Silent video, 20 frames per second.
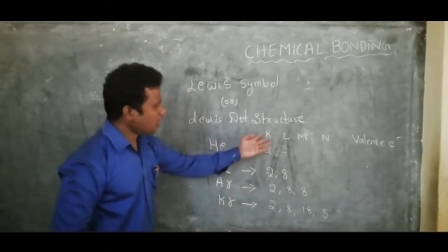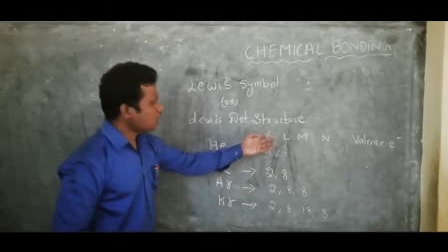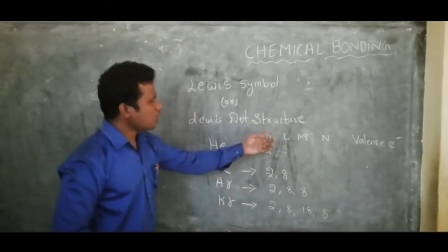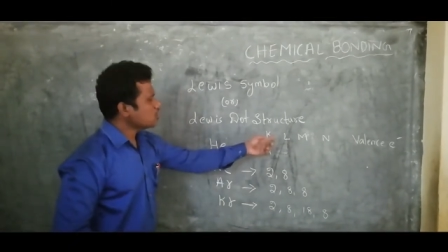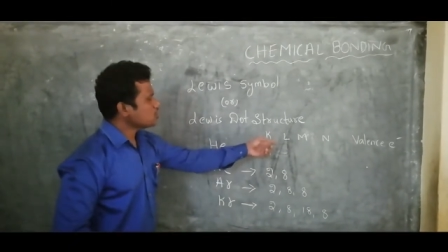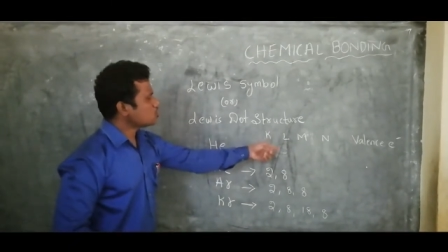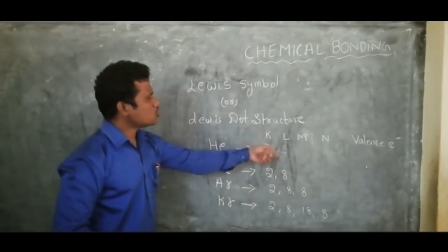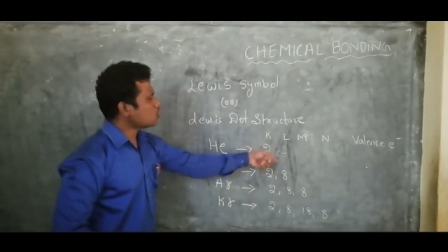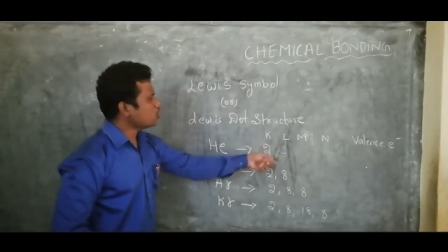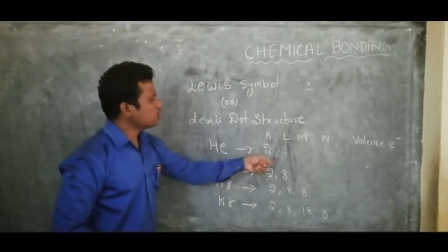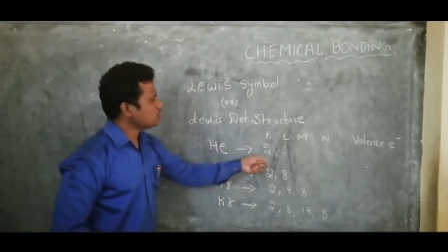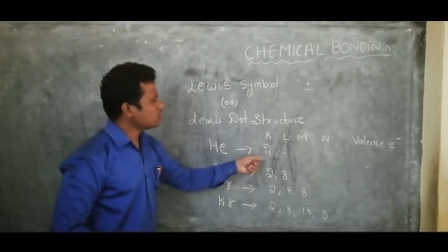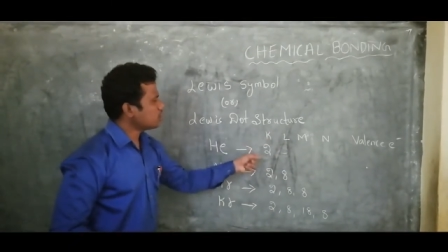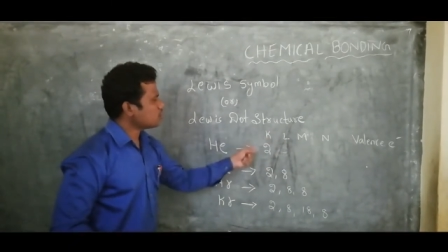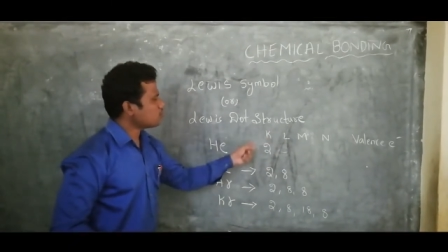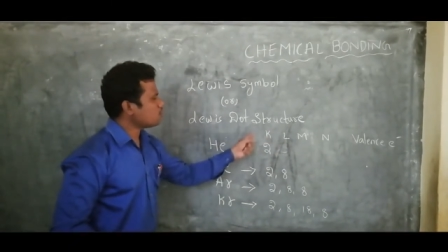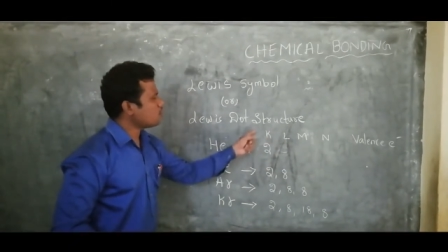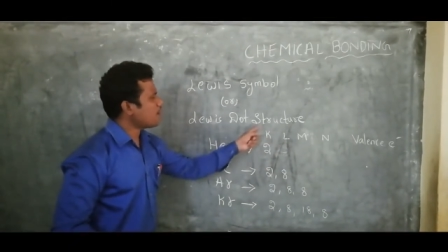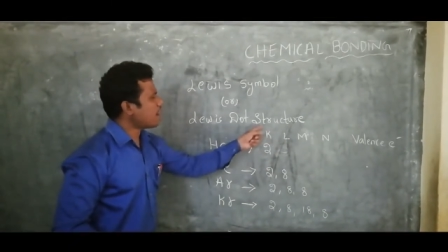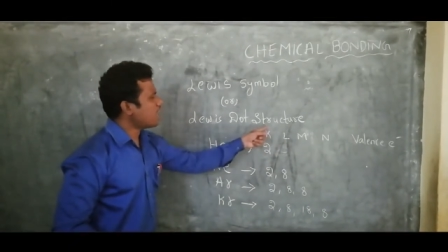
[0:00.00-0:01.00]
so in that
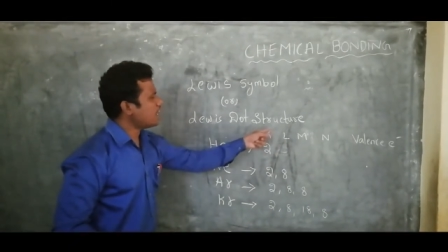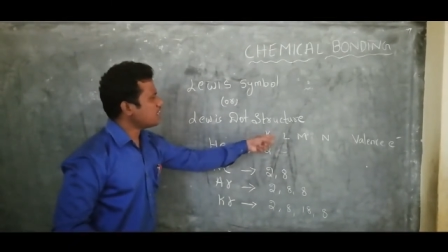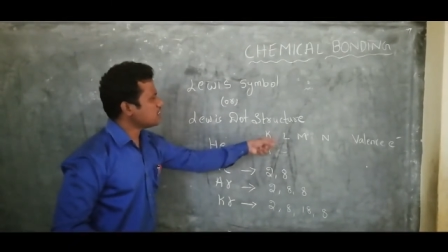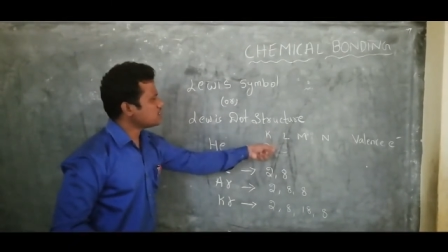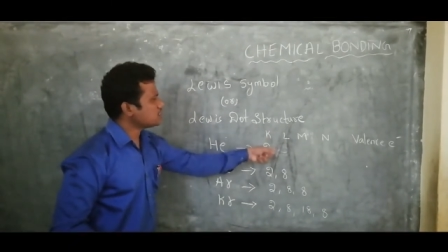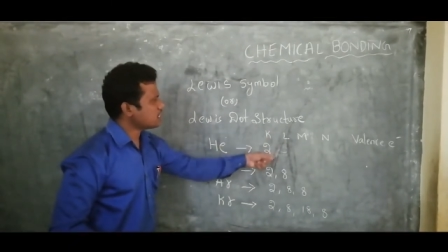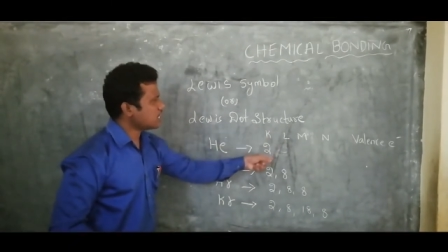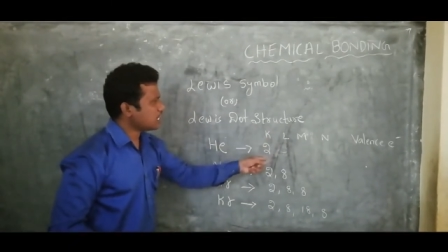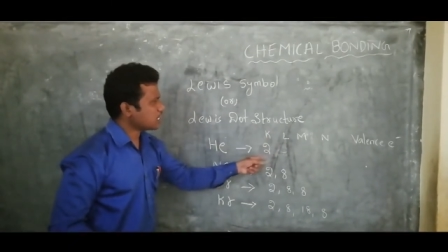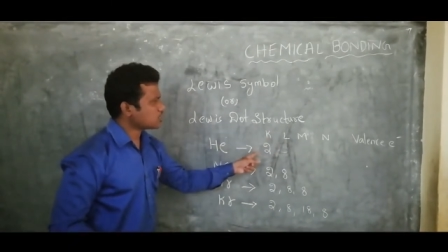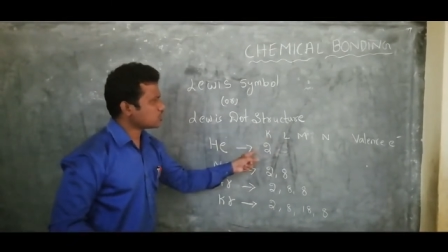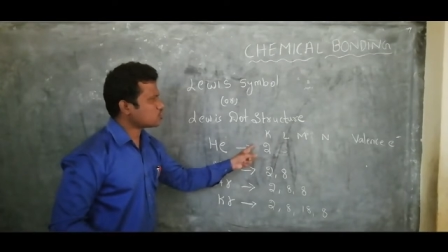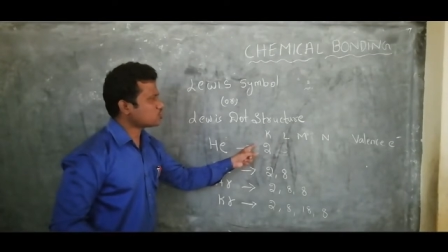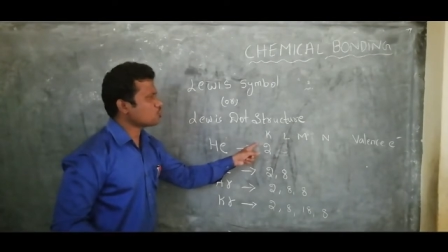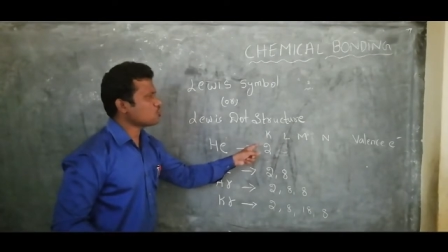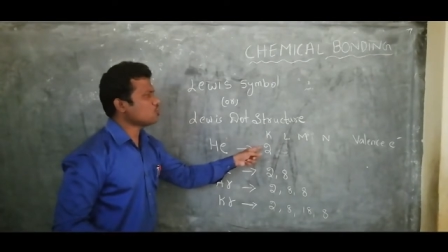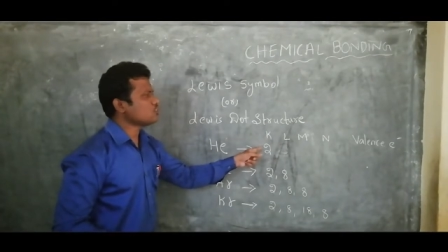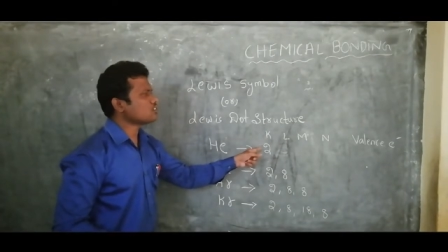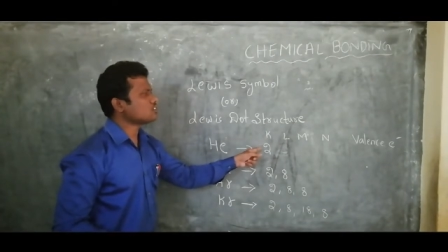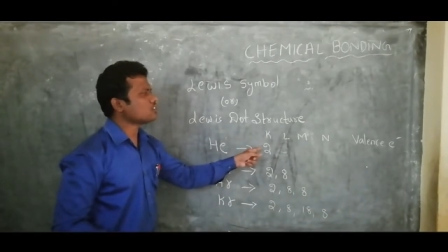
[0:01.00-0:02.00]
valence
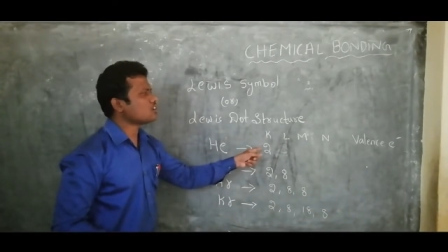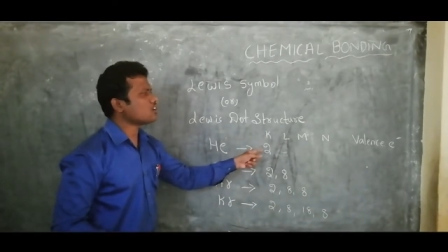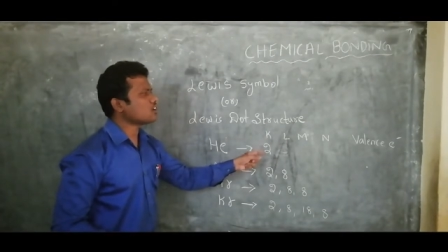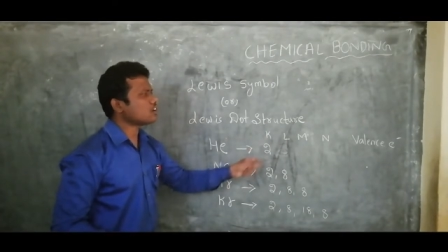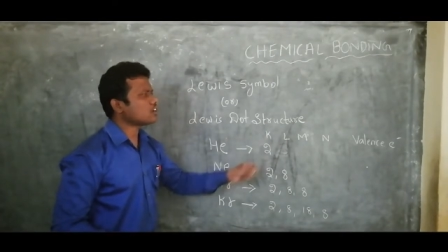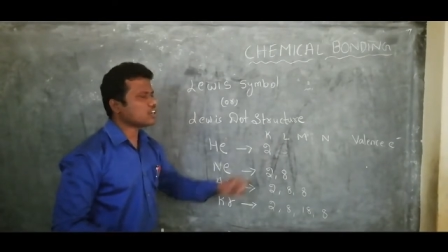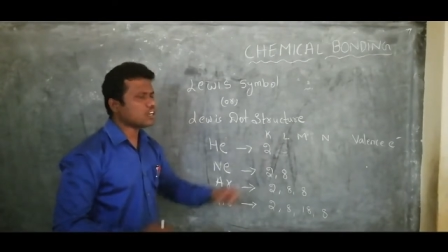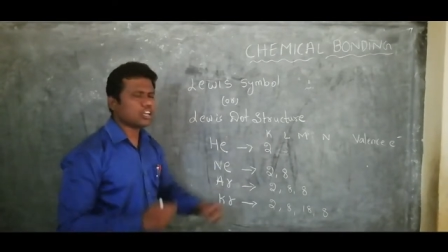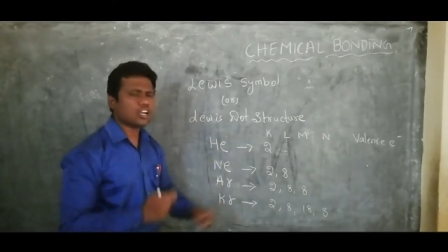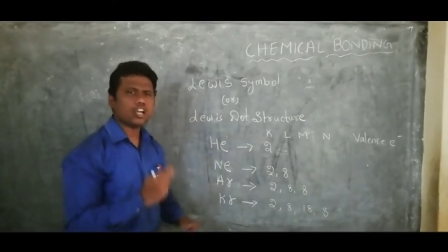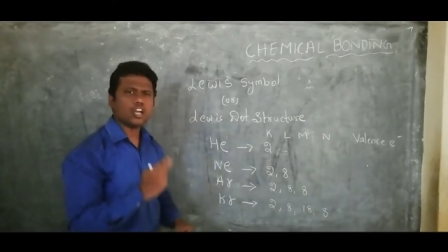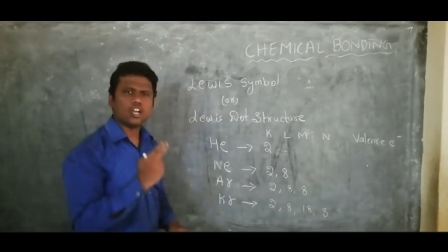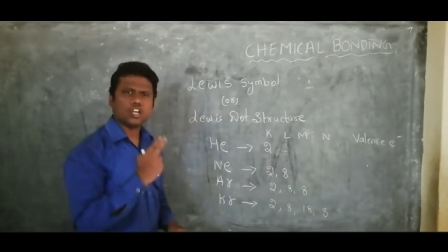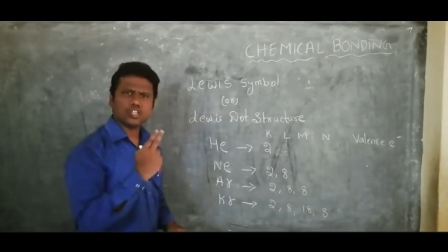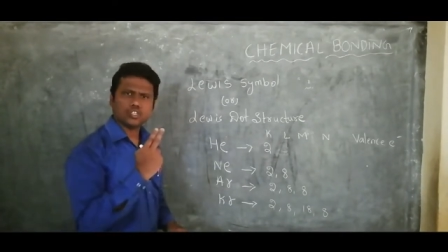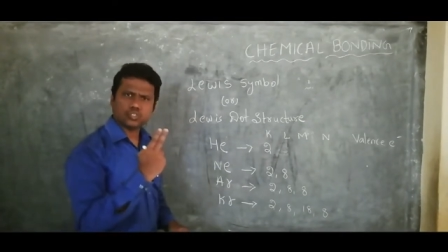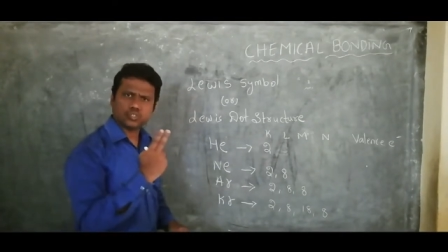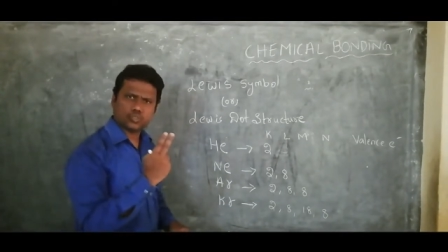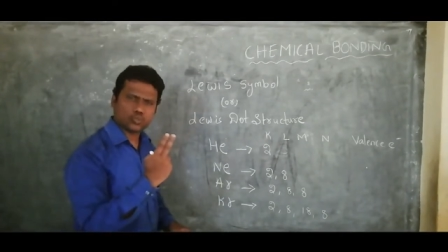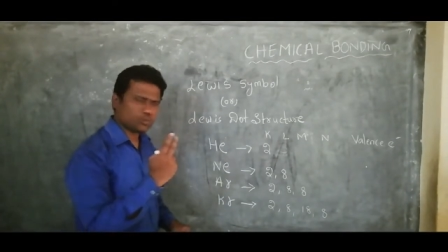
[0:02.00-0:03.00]
electrons are uh,
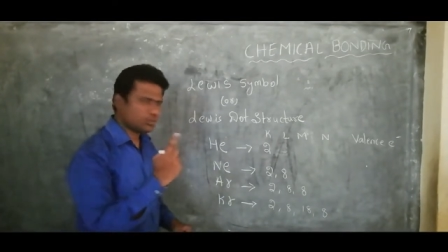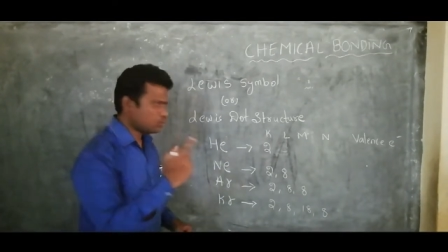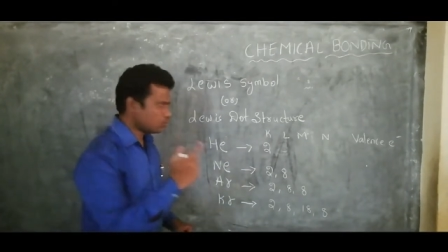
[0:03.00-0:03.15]
2